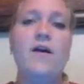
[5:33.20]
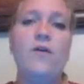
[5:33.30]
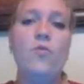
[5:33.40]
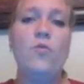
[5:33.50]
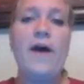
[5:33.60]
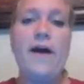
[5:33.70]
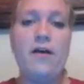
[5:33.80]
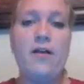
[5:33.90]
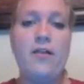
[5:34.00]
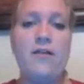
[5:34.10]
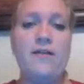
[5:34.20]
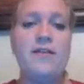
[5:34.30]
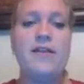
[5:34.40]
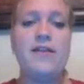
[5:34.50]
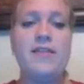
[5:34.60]
Well,
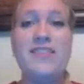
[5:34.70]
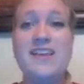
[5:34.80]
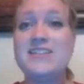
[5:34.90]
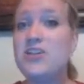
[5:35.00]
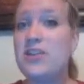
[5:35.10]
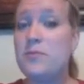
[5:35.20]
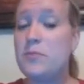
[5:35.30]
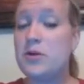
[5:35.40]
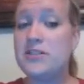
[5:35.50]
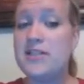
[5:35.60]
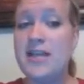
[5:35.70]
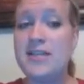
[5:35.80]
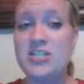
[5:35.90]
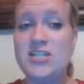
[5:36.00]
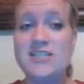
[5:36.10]
these are the
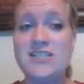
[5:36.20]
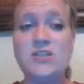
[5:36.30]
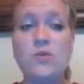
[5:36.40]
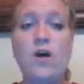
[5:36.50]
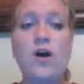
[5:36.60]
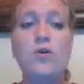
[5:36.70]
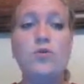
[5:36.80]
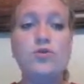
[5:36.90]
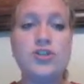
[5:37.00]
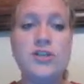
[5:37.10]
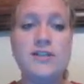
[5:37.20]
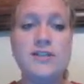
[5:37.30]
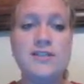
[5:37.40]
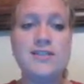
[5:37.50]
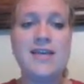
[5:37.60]
percentages. So
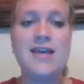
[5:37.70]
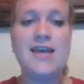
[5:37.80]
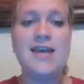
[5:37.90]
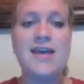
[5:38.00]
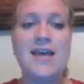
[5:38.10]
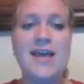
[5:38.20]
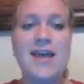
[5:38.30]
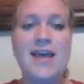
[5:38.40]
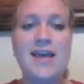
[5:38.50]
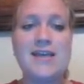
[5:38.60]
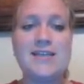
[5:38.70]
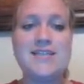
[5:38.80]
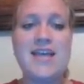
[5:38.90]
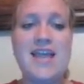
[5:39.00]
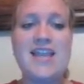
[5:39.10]
oceans
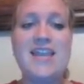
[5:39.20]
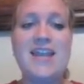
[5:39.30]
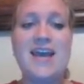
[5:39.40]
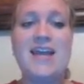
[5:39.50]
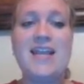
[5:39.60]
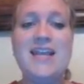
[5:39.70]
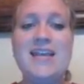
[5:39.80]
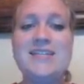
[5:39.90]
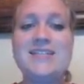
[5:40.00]
is 97%